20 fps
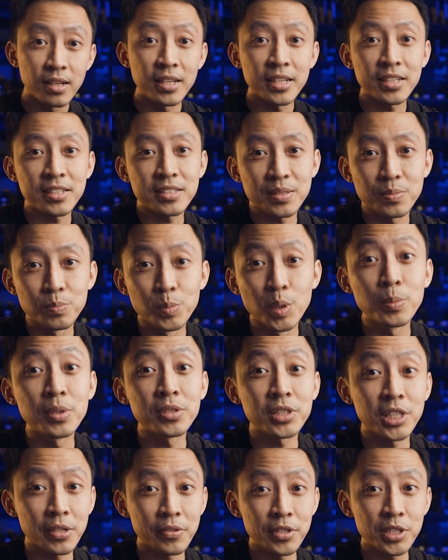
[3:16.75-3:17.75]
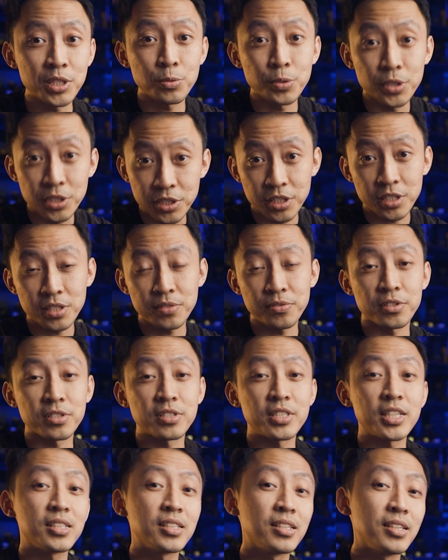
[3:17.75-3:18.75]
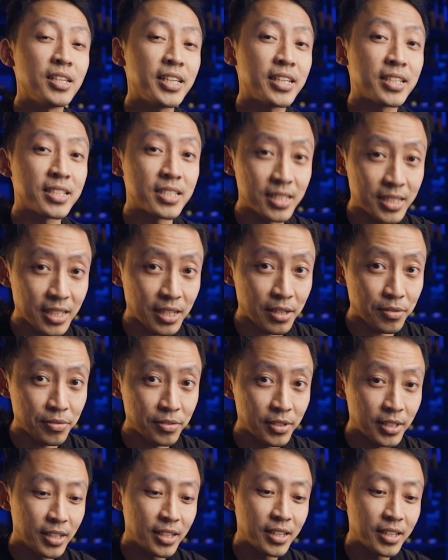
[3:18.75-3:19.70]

Next, momentary switches for signaling and stealth.